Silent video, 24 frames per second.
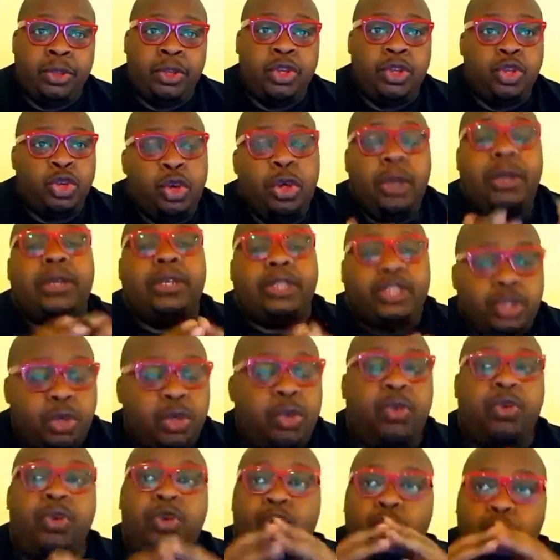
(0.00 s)

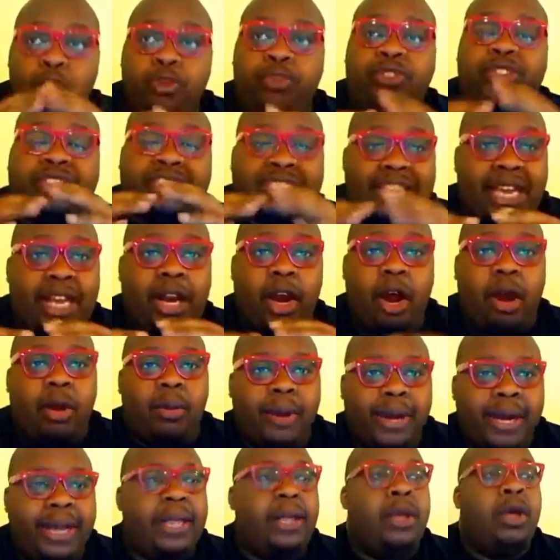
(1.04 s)
You've said
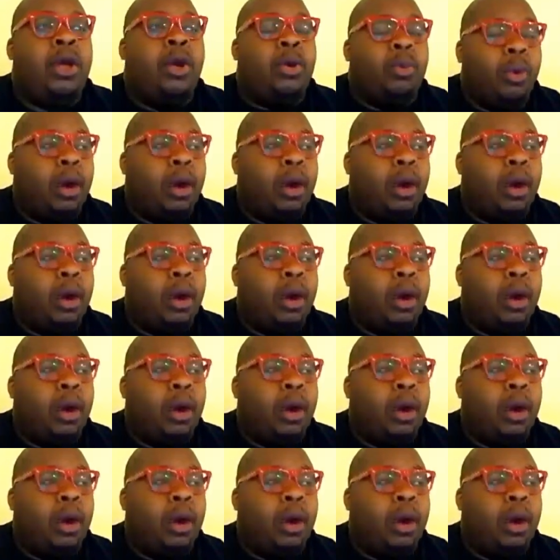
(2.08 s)
already,